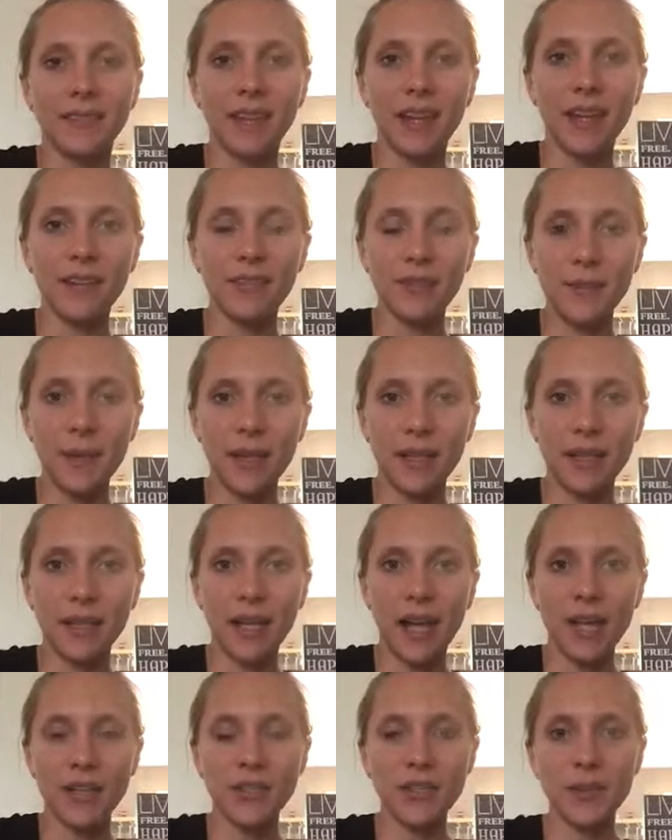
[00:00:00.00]
Hey
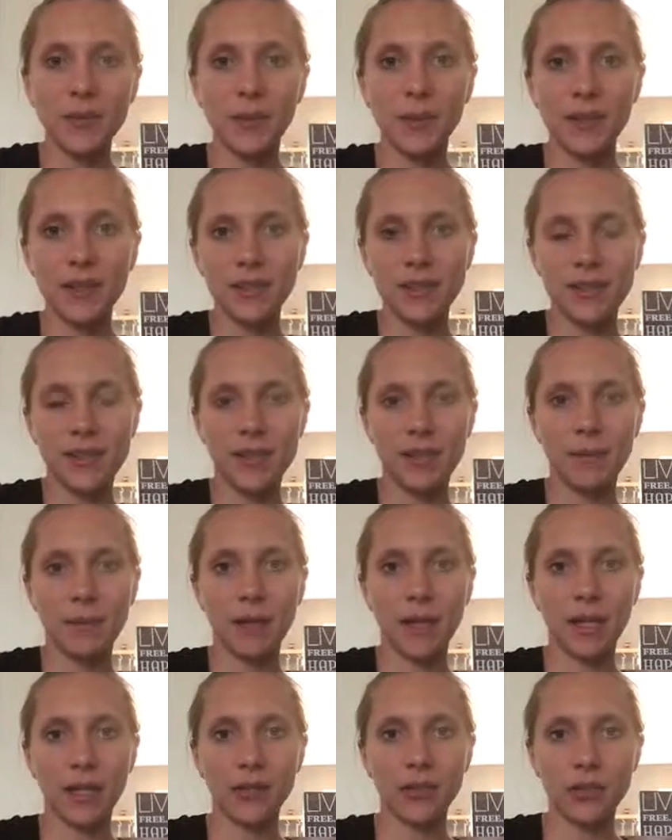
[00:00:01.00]
everybody, I just wanted to
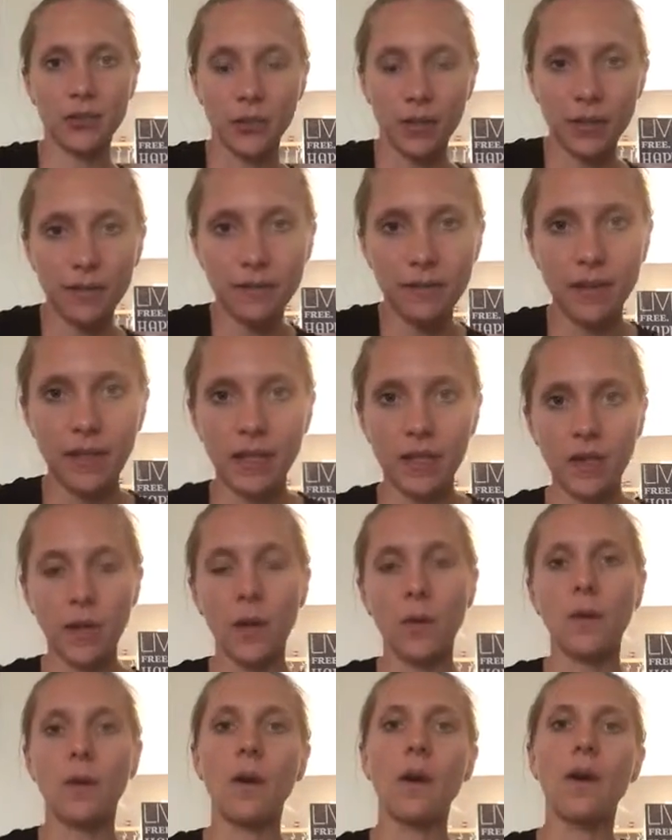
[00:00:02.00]
make a short
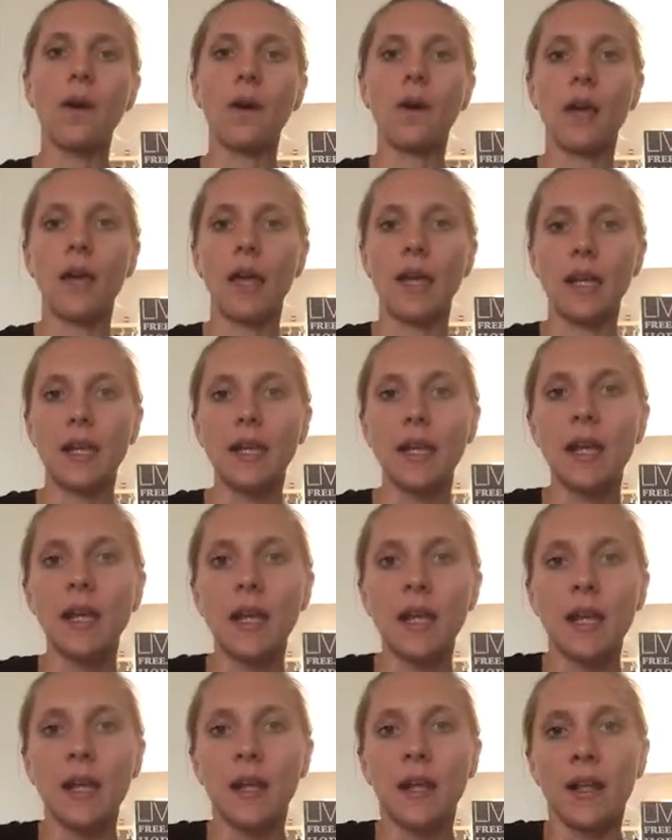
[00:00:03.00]
video on
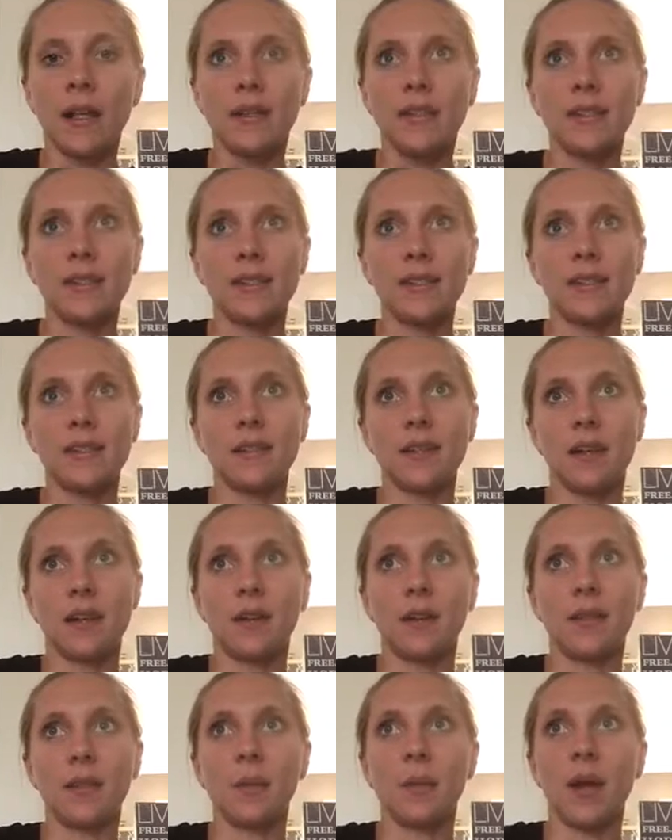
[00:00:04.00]

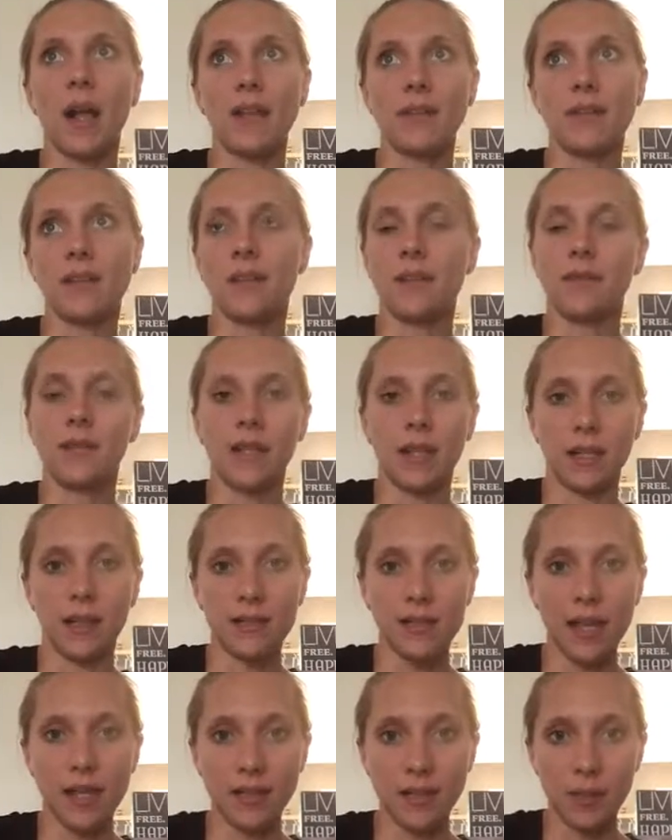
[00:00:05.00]
the process of getting
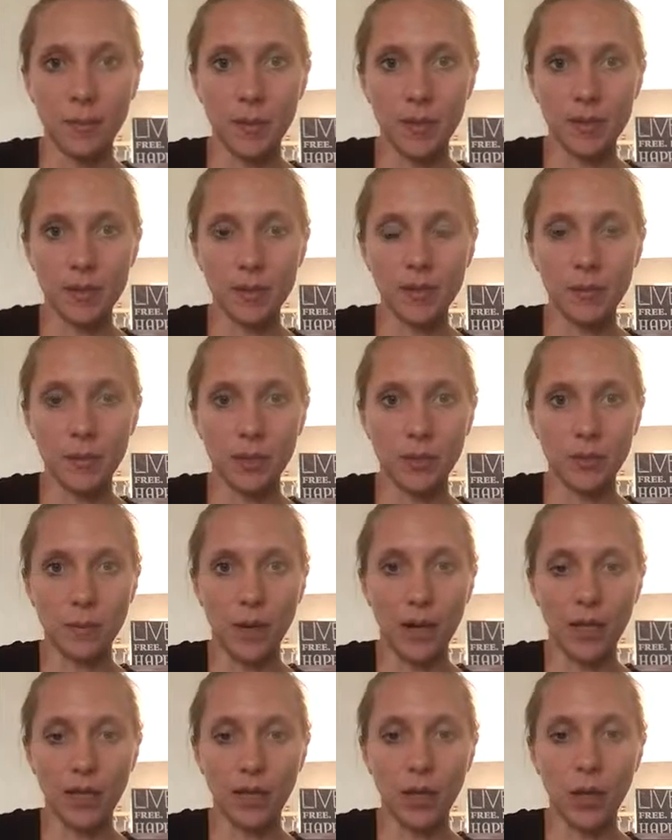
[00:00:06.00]
signed up as a
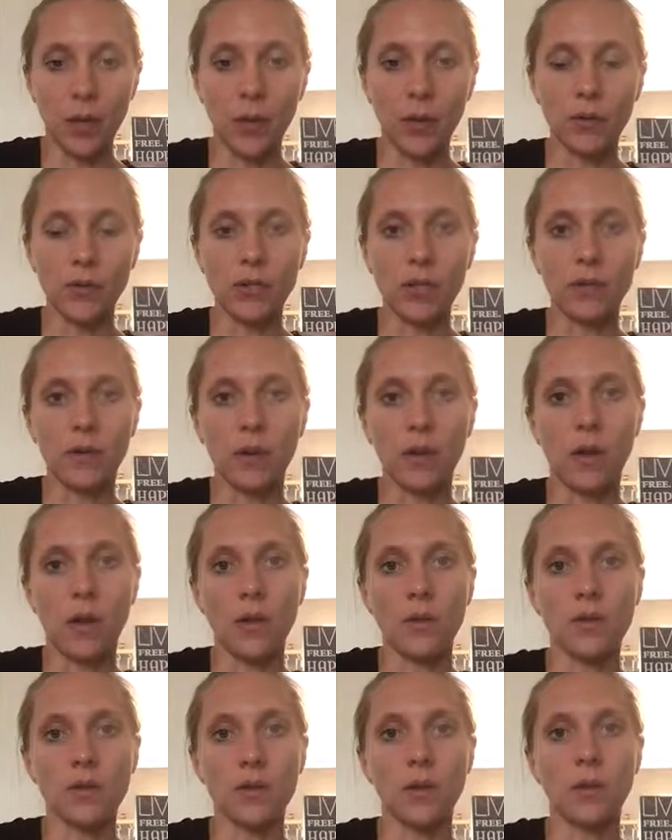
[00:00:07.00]
Beachbody coach, and then
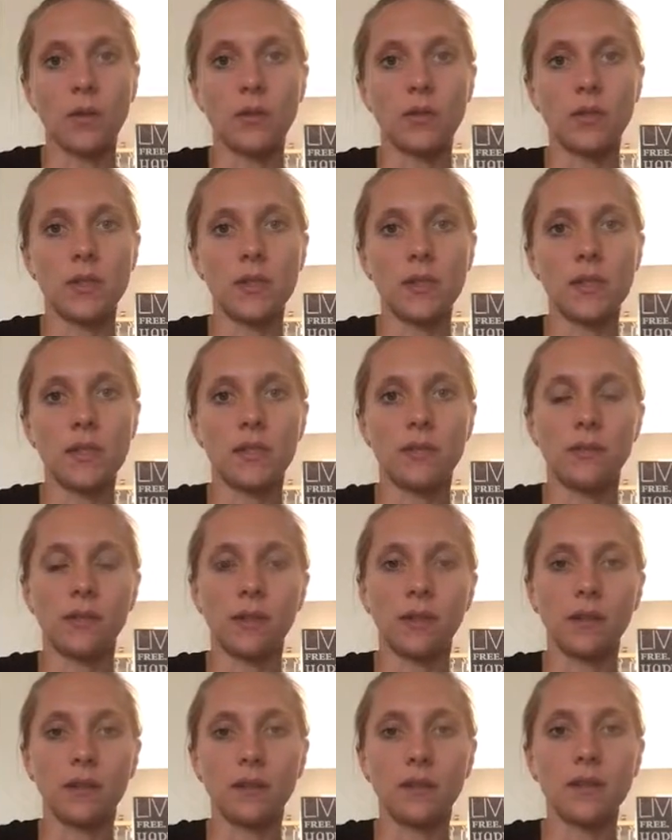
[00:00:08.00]
also just the
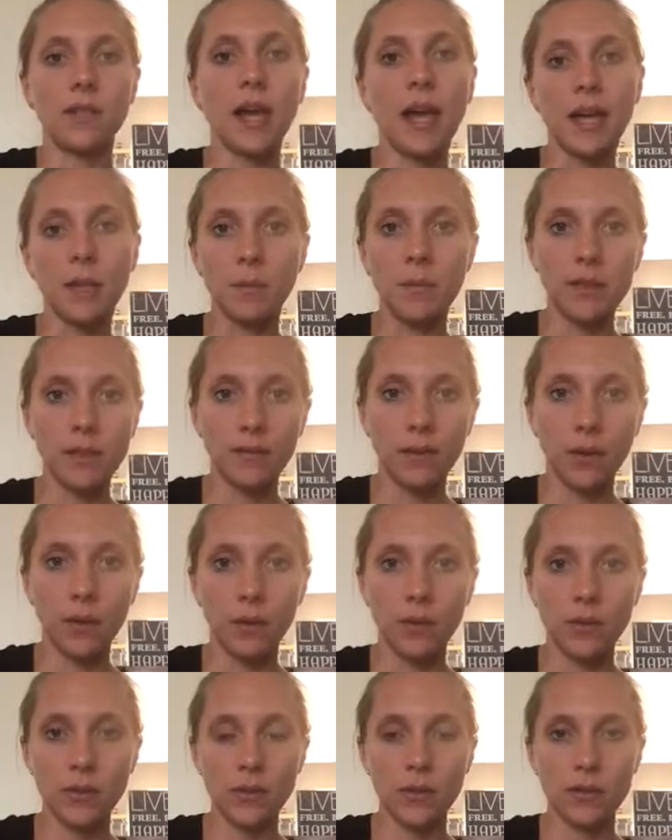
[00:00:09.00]
different types of
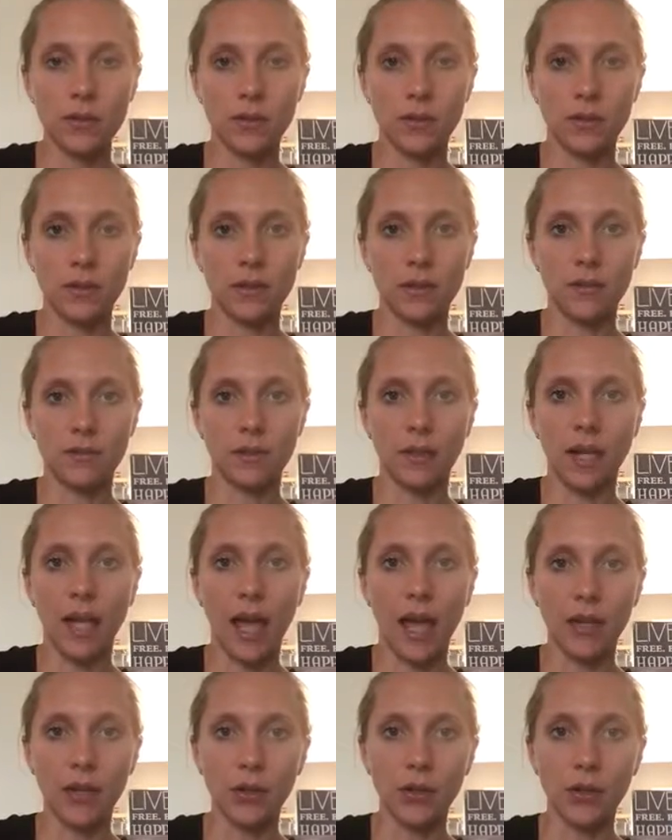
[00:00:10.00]
coaches or different
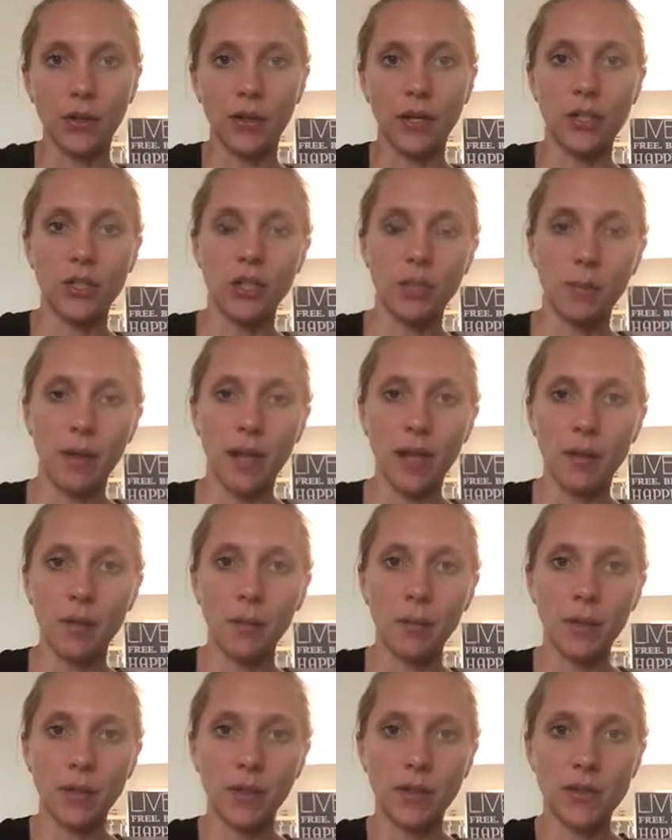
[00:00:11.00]
categories you might
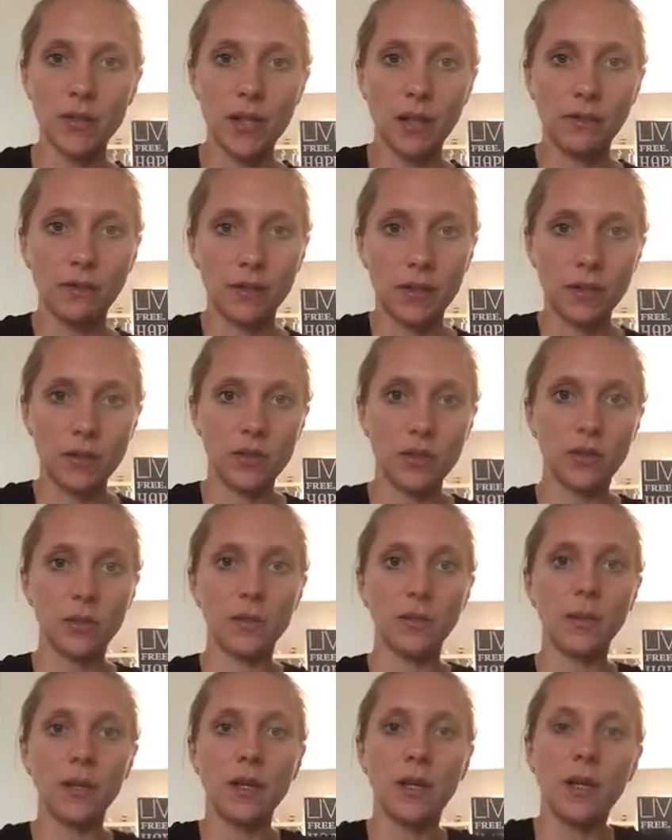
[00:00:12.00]
put yourself
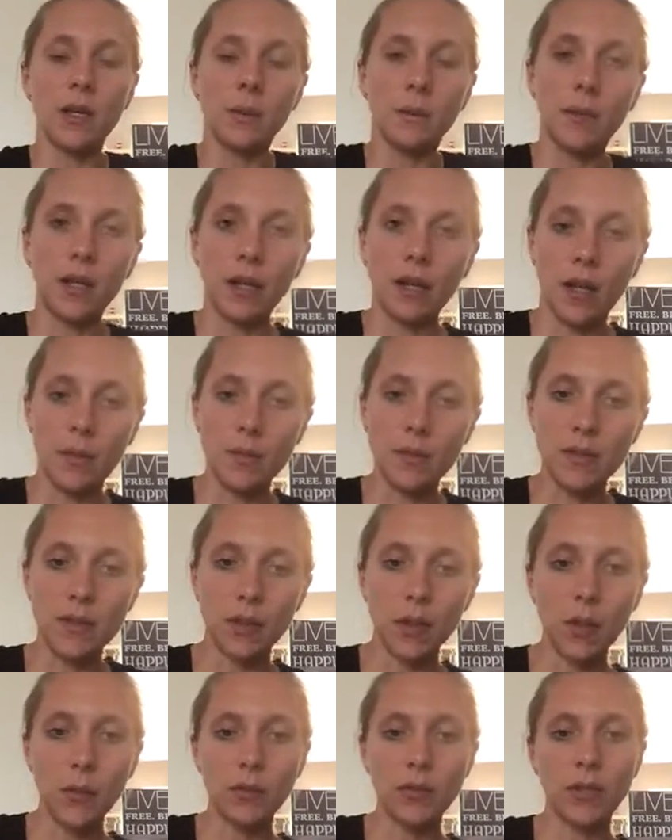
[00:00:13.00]
into when it comes to
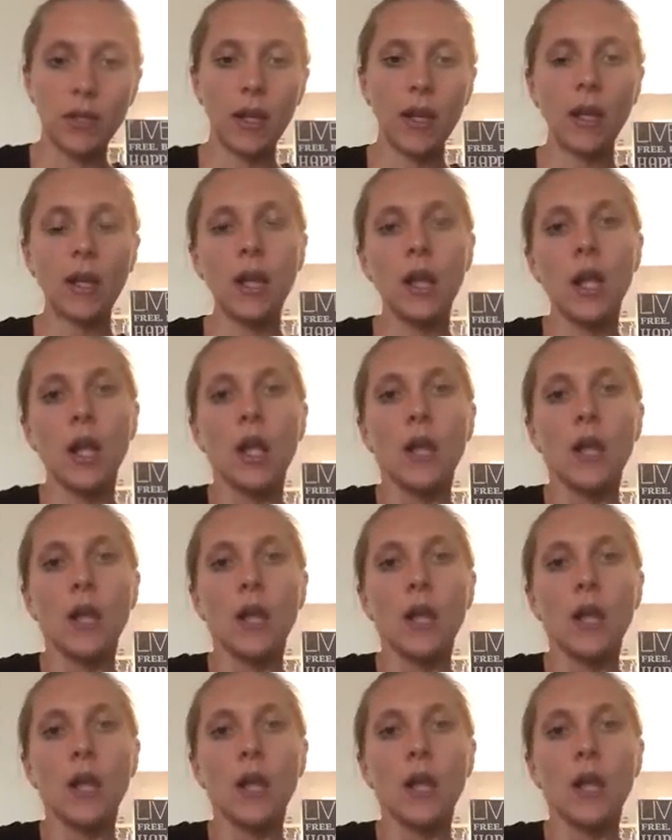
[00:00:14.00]
coaching.